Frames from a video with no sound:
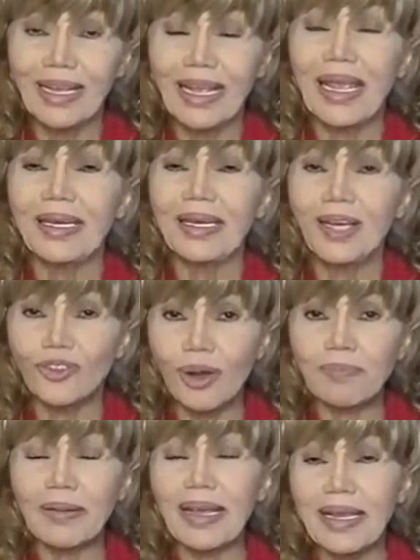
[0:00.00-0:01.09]
It got
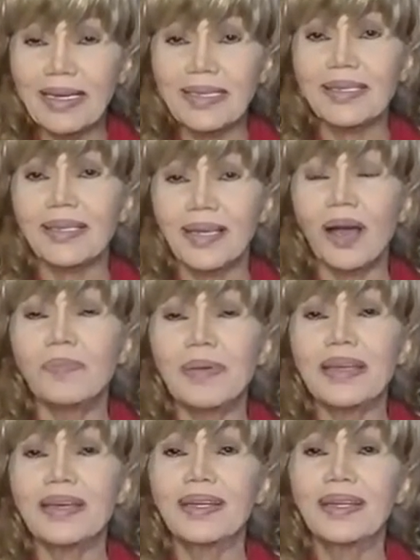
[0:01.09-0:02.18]
replicated and copied,